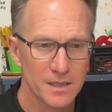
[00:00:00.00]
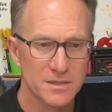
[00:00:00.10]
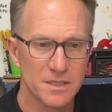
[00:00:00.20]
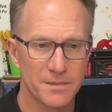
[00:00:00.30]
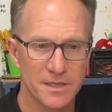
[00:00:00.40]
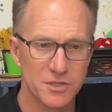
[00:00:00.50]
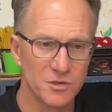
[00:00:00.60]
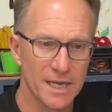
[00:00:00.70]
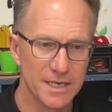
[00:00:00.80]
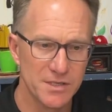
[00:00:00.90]
some of the
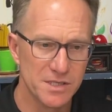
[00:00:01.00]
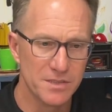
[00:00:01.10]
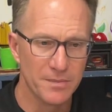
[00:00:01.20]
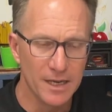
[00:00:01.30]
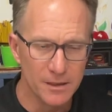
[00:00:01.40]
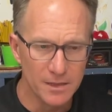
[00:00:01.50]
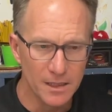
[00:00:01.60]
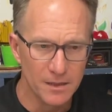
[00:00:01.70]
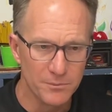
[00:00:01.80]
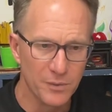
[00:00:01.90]
strategies
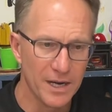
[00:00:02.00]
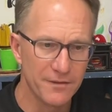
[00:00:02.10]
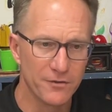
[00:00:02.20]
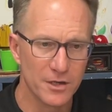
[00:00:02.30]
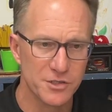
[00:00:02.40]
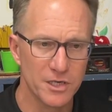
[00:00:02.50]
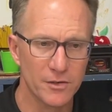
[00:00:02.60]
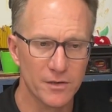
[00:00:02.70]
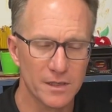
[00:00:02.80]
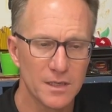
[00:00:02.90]
about praying for our
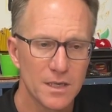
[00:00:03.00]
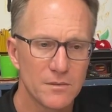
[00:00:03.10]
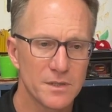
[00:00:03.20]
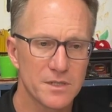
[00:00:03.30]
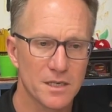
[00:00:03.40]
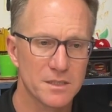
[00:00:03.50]
children. We talked